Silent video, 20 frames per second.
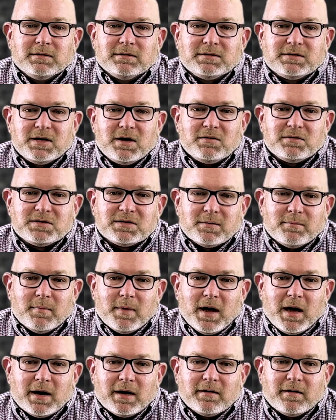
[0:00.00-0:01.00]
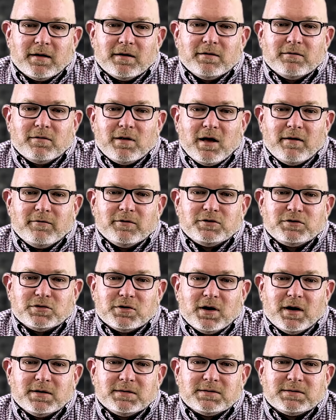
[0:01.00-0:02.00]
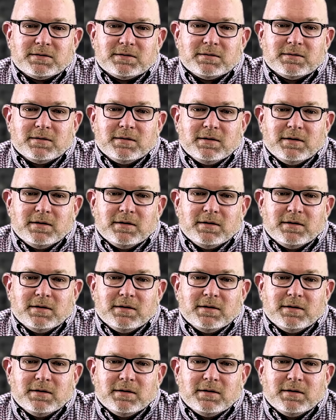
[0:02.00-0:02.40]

Tell somebody that you love and trust